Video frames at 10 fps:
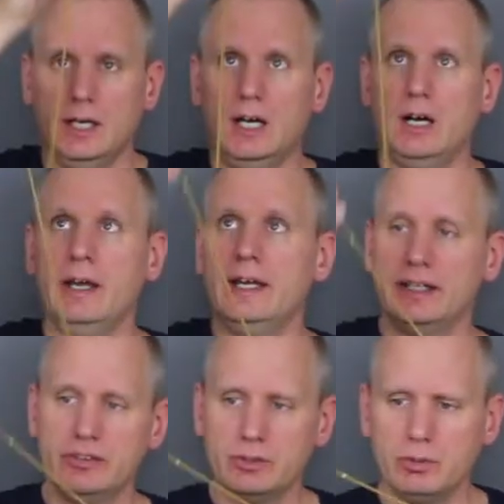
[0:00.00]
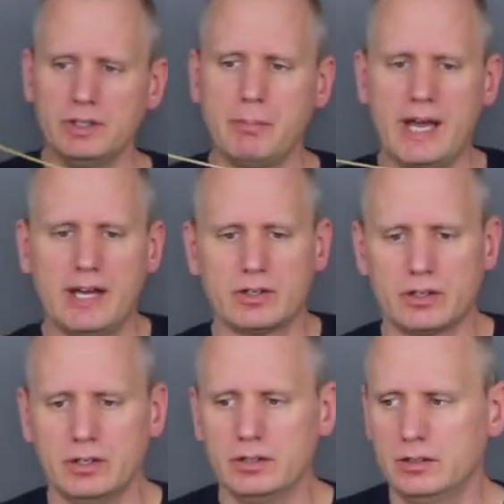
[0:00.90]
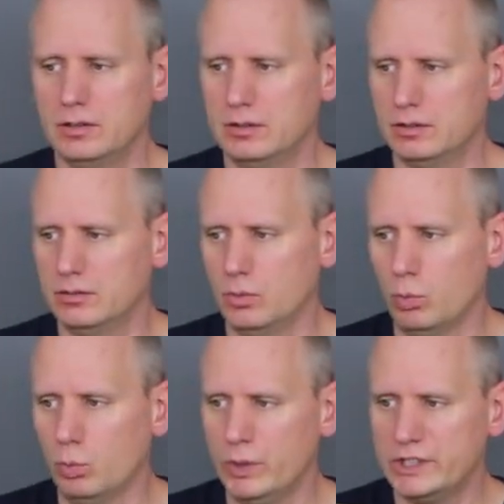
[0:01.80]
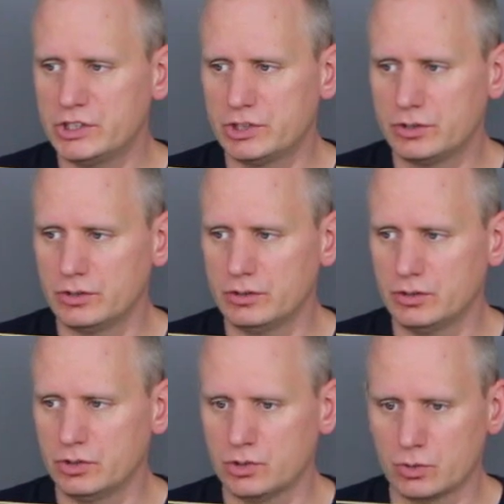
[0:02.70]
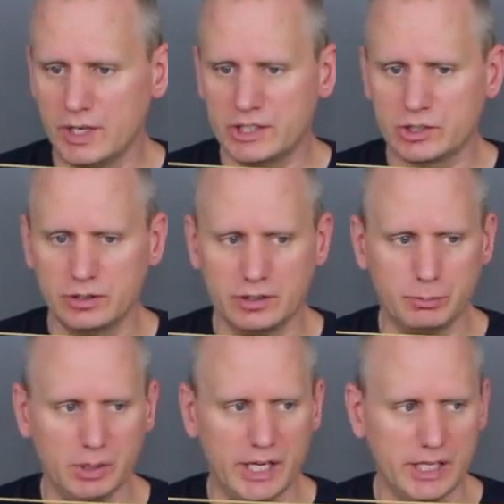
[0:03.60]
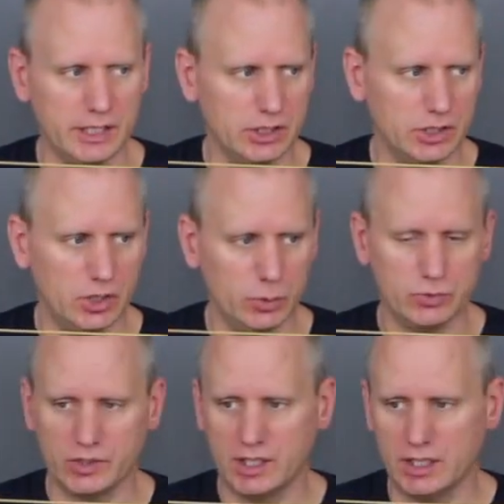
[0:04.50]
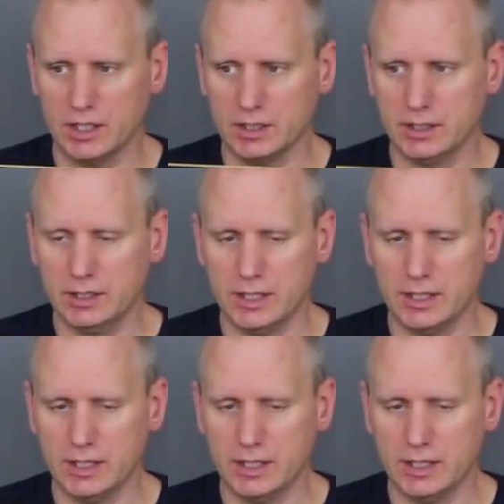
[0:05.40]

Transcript: It doesn't really matter which direction of the blank it goes on.